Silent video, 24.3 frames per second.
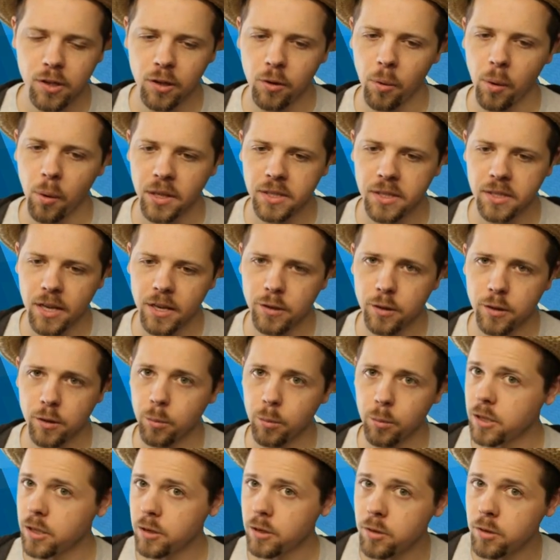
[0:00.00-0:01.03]
coins as your
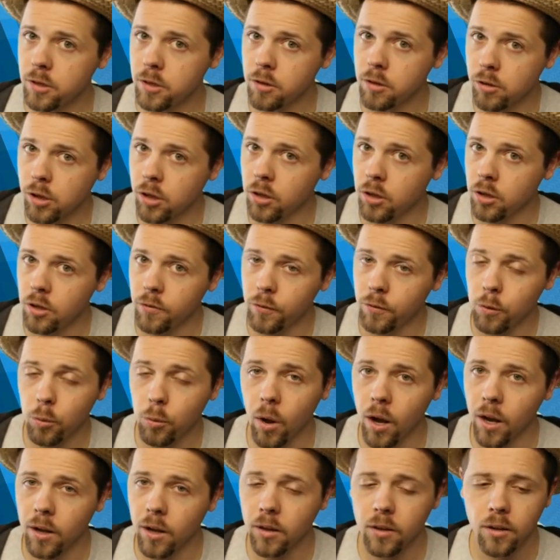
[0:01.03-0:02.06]
base. You still could if you
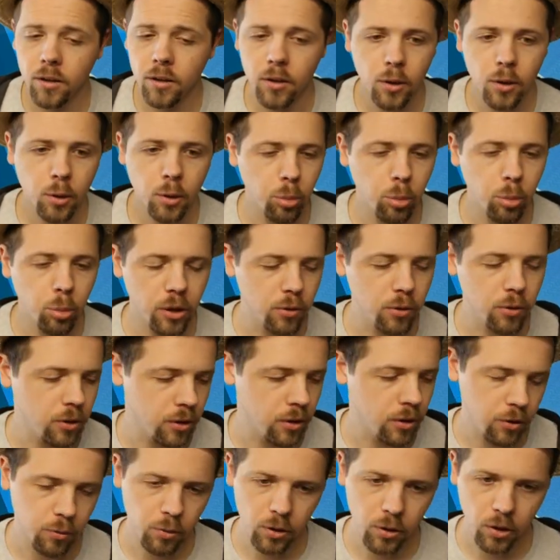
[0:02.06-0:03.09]
want, but you
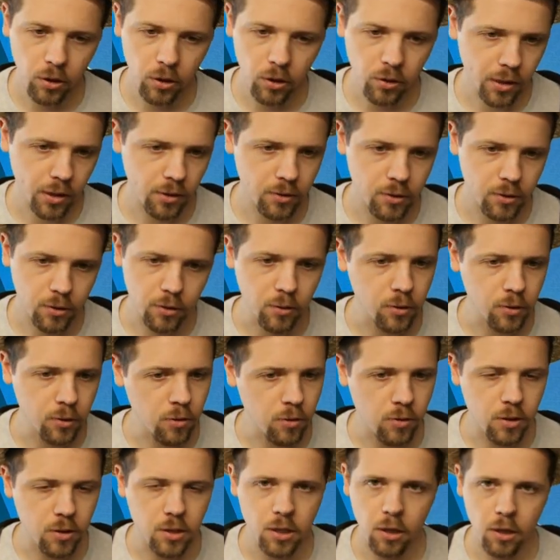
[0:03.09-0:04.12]
can do anything else too. So
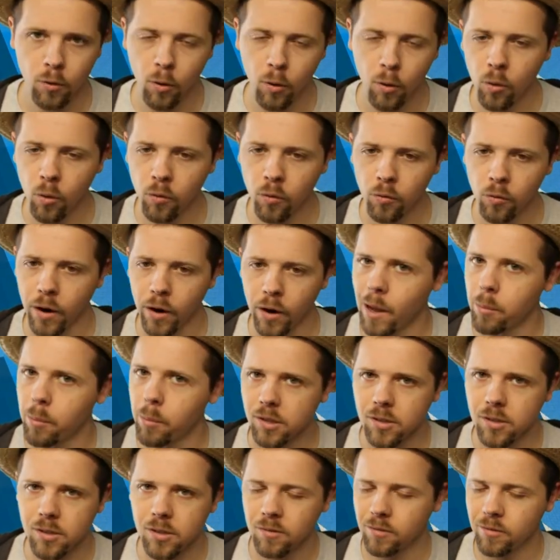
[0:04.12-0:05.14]
you could sell coal for
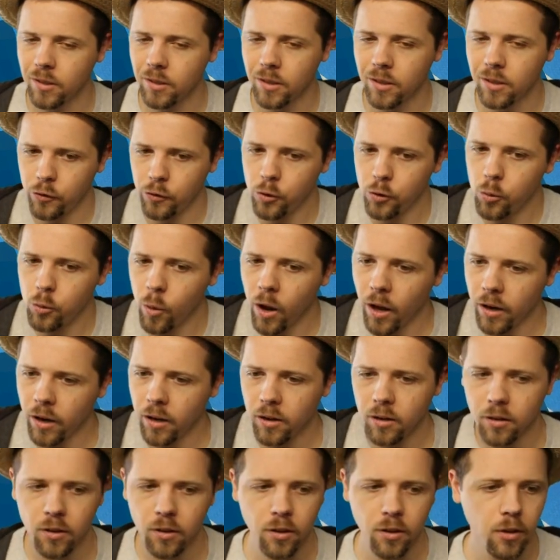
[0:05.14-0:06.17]
apples if you
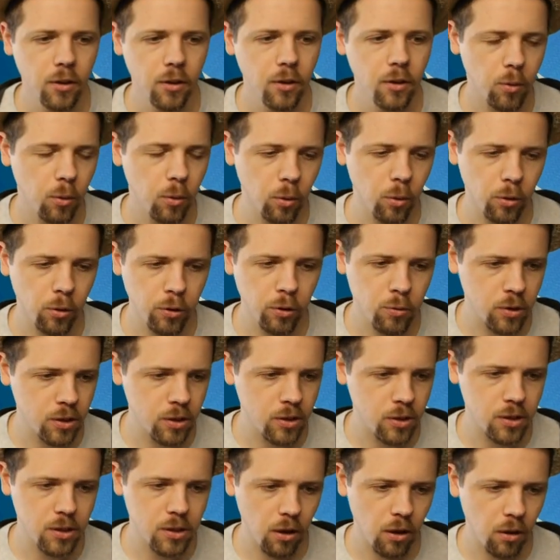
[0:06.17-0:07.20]
wanted. Or you
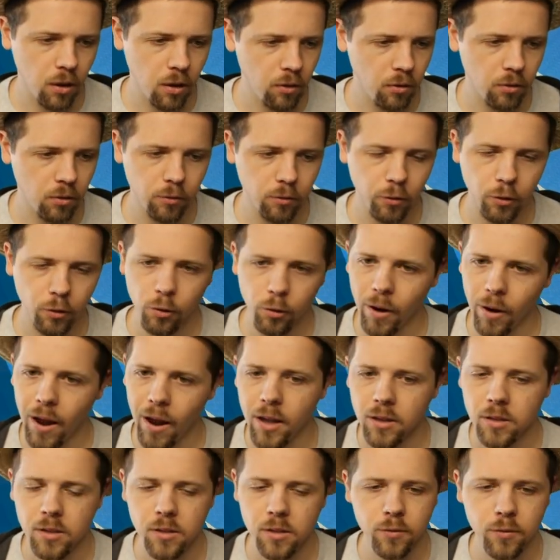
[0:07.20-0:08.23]
could sell
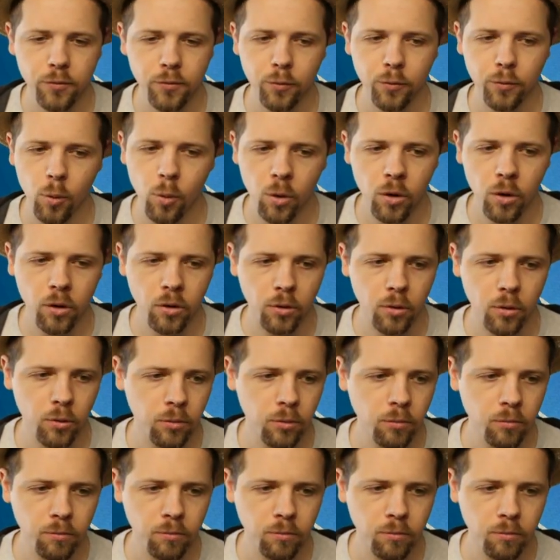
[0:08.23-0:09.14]
grass for